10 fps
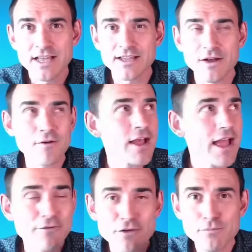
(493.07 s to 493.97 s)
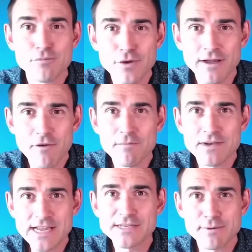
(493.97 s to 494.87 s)
If you have a
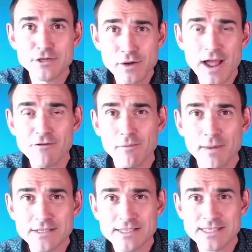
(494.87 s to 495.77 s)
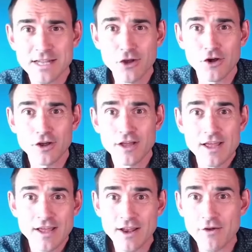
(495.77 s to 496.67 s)
data breach, you have to be able to look,
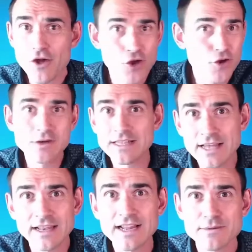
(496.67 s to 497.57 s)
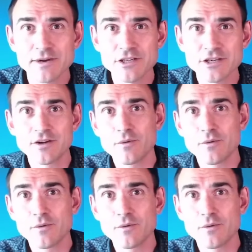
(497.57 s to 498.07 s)
who did that data breach?